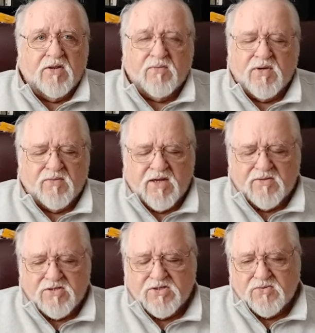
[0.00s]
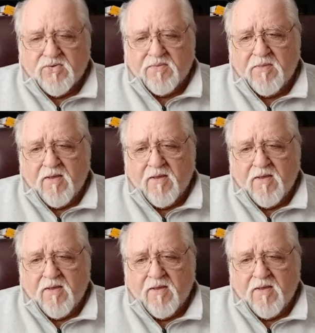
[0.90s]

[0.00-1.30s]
well, we know the story.